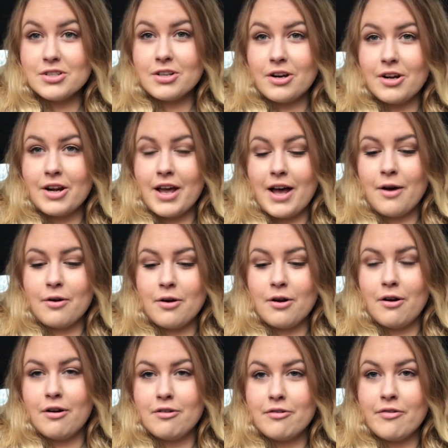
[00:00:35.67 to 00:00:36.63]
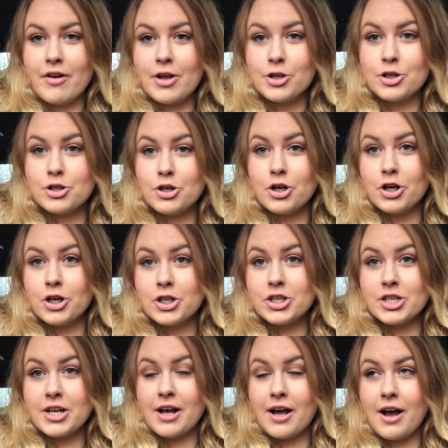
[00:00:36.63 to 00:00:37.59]
got out of
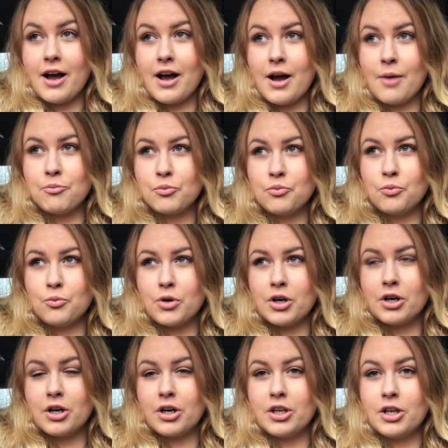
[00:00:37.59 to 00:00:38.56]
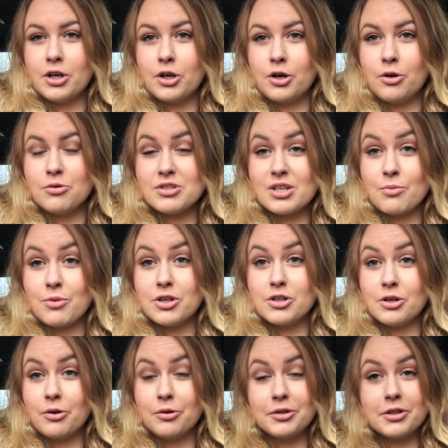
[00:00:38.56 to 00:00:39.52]
church um, we're gonna go somewhere
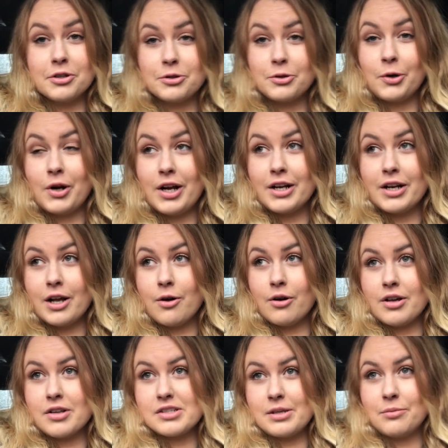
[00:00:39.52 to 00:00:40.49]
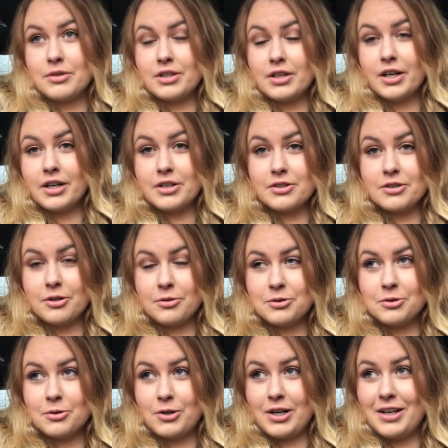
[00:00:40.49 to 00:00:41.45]
to go to the toilet now because i'm dying to go
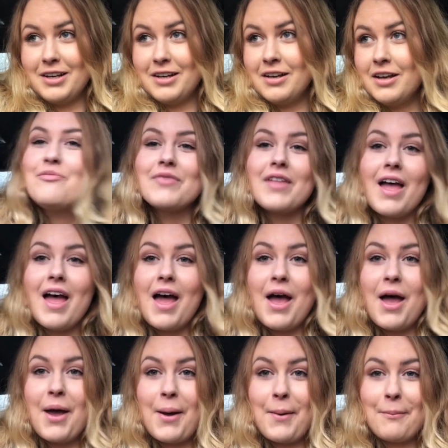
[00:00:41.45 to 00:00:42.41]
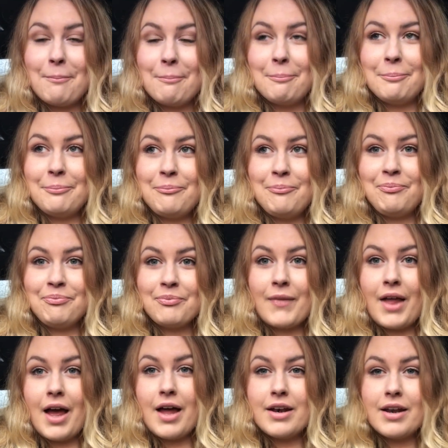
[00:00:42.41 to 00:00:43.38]
toilet um,
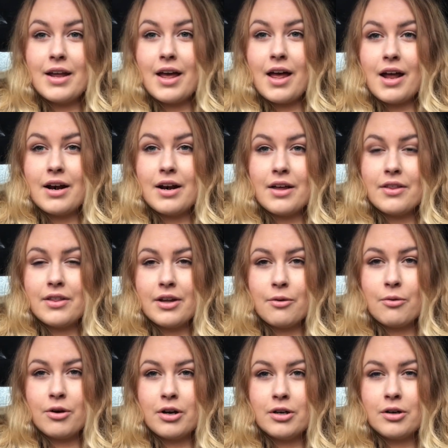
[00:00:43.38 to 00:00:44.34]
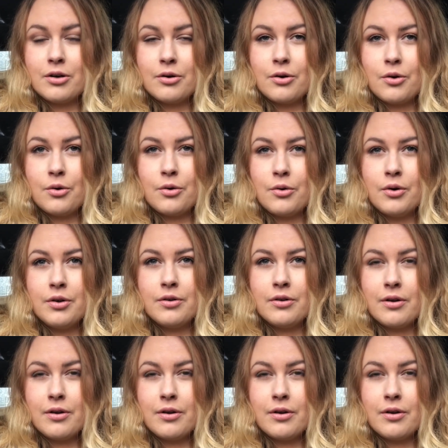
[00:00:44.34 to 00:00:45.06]
and then i think we're gonna go